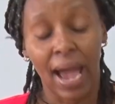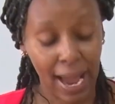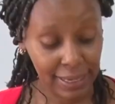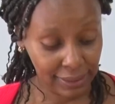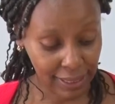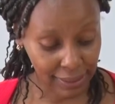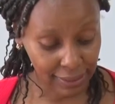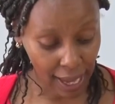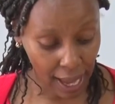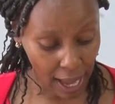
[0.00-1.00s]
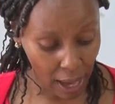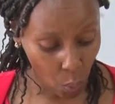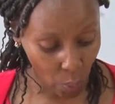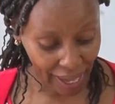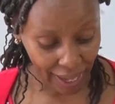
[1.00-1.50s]
and that
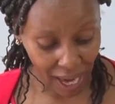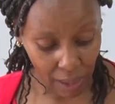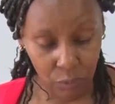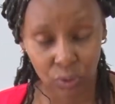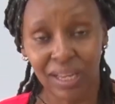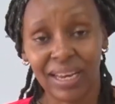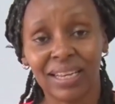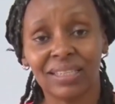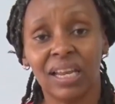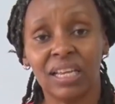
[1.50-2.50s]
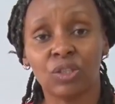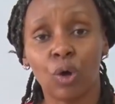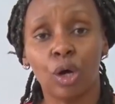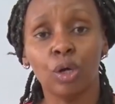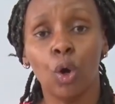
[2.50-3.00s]
when I come to the next
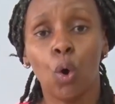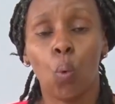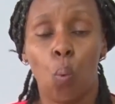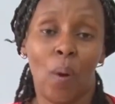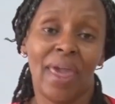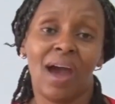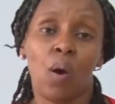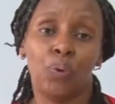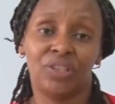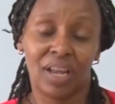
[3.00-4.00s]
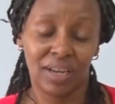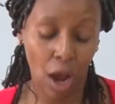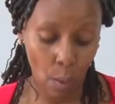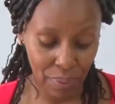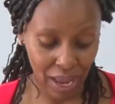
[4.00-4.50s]
lesson, where we shall
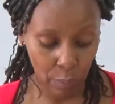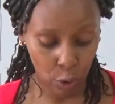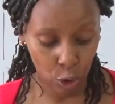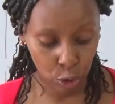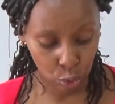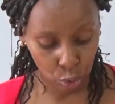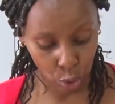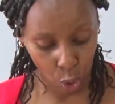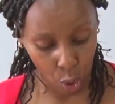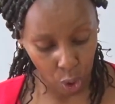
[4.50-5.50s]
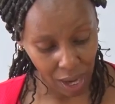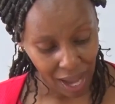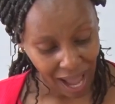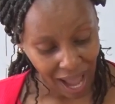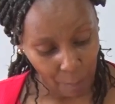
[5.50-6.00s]
now be able to talk
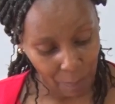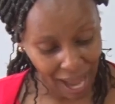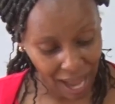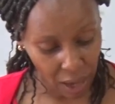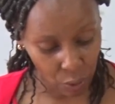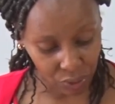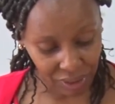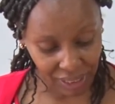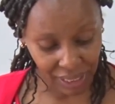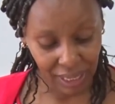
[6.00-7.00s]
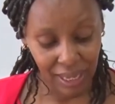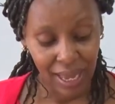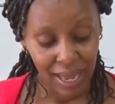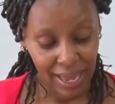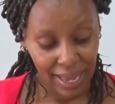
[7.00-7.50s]
about the
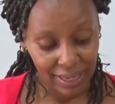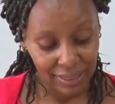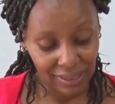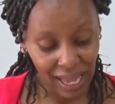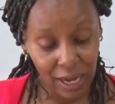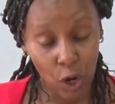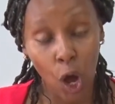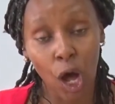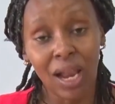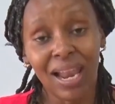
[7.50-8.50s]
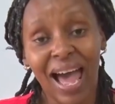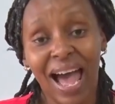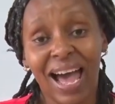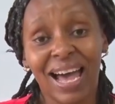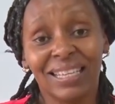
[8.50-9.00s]
external
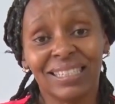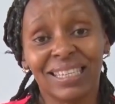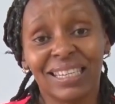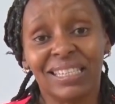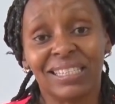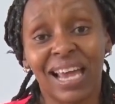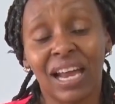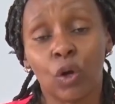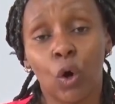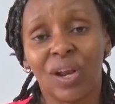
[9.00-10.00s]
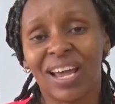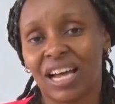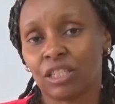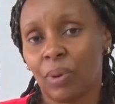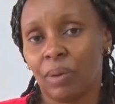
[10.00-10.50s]
and internal
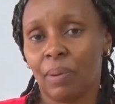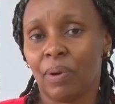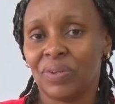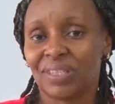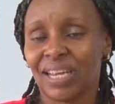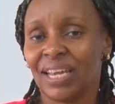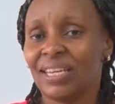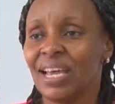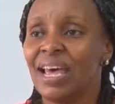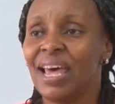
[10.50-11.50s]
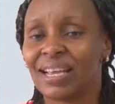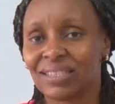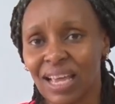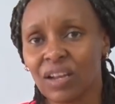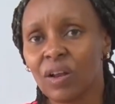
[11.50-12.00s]
customer. Remember, we said
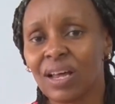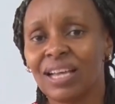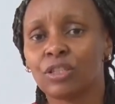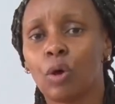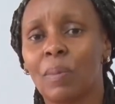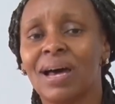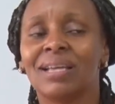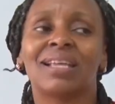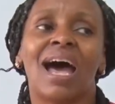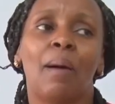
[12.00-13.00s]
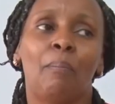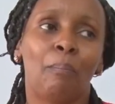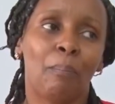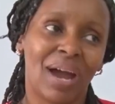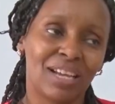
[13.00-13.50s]
external customers are
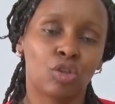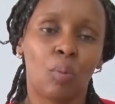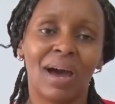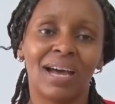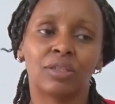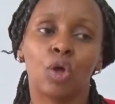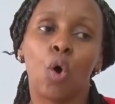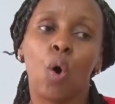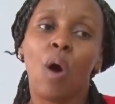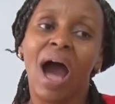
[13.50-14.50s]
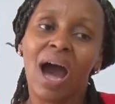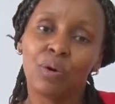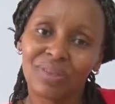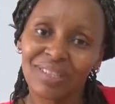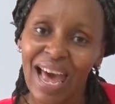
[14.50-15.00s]
customers
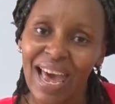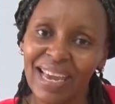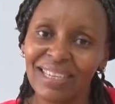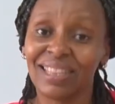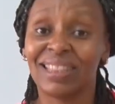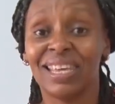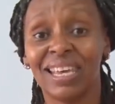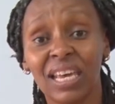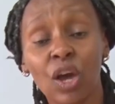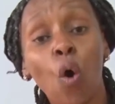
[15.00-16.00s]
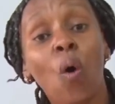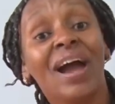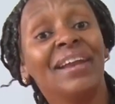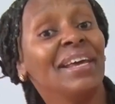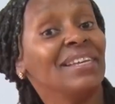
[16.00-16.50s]
outside the
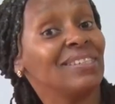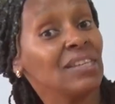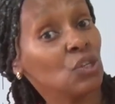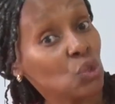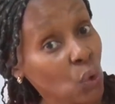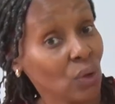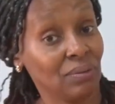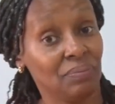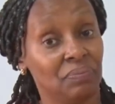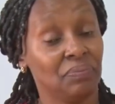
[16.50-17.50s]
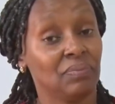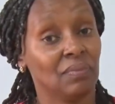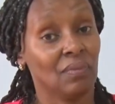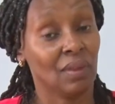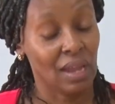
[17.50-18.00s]
organization,
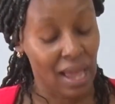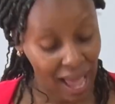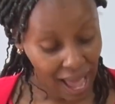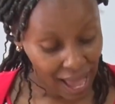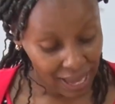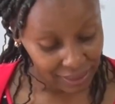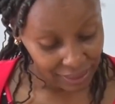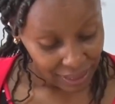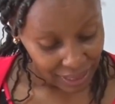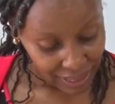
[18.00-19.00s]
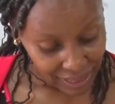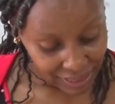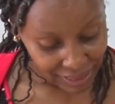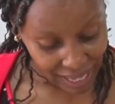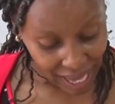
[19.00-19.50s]
and
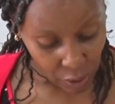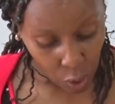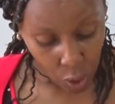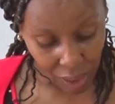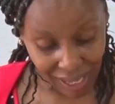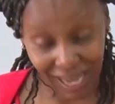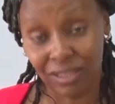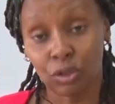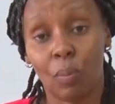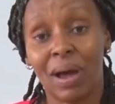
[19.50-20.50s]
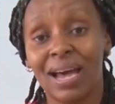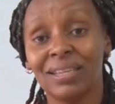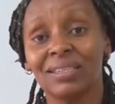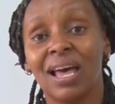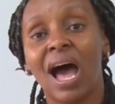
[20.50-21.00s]
internal
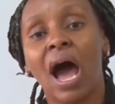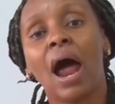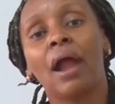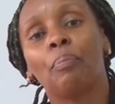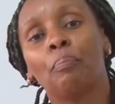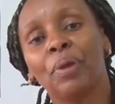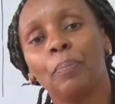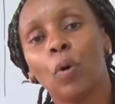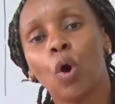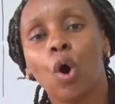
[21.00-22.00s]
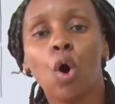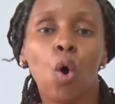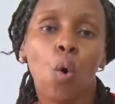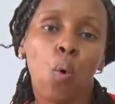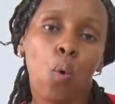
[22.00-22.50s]
customers are
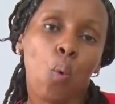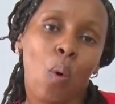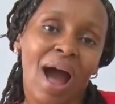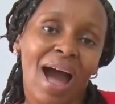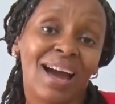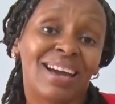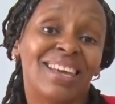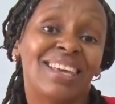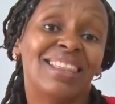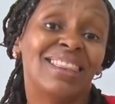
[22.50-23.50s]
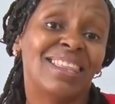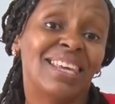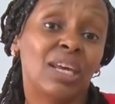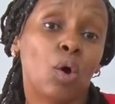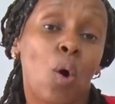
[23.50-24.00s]
people who work in
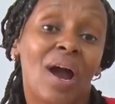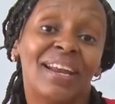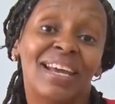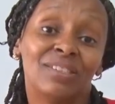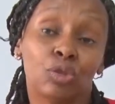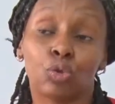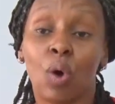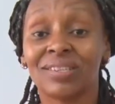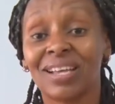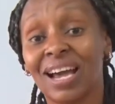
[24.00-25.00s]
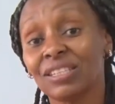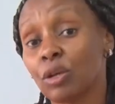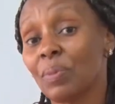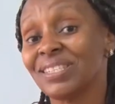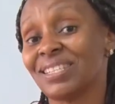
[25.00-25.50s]
the organization. So as a
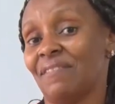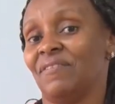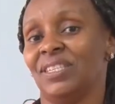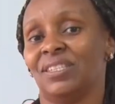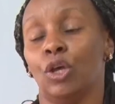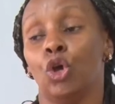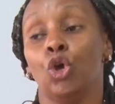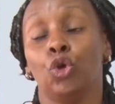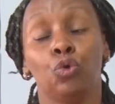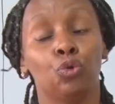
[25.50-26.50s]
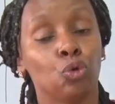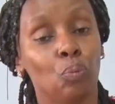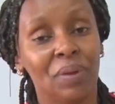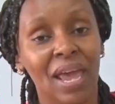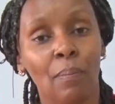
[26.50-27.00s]
customer service, you
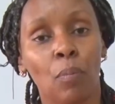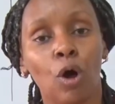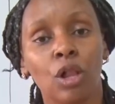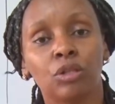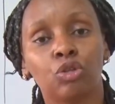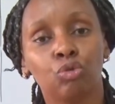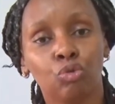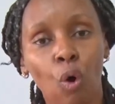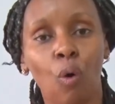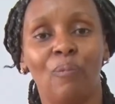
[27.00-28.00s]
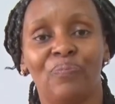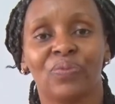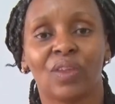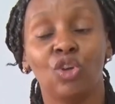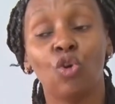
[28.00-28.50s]
should be able to know,
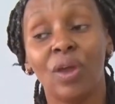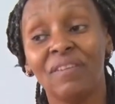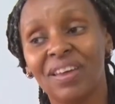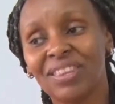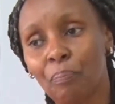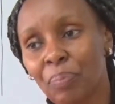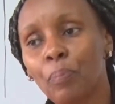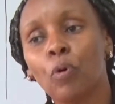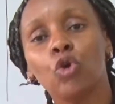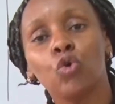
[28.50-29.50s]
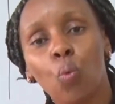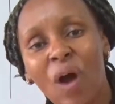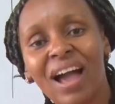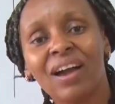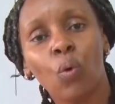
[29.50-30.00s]
you know, even the people you
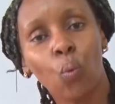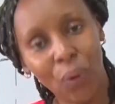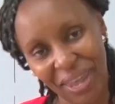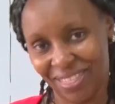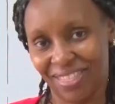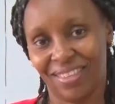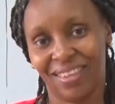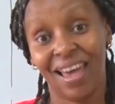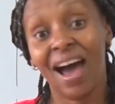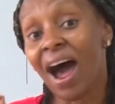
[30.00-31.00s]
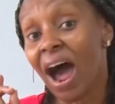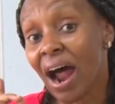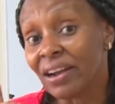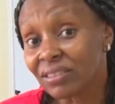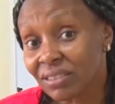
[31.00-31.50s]
work with,
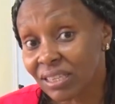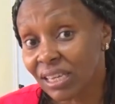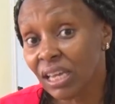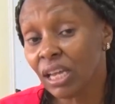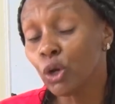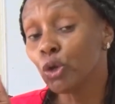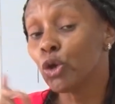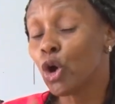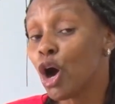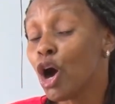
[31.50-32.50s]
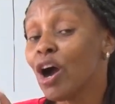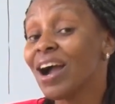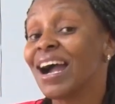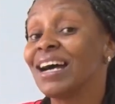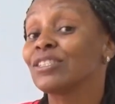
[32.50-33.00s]
are still
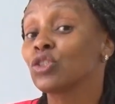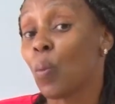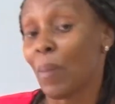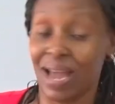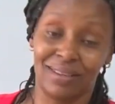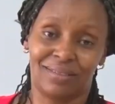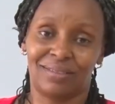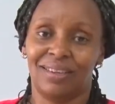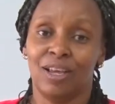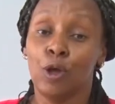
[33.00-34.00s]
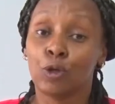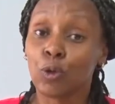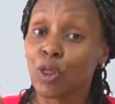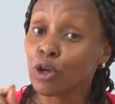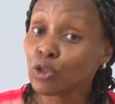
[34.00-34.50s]
your customers.
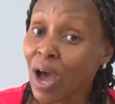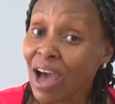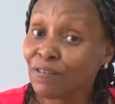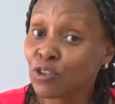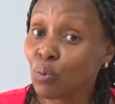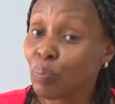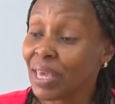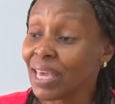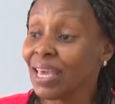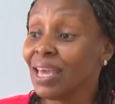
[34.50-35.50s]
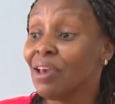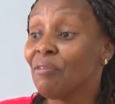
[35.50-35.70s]
So they also have to be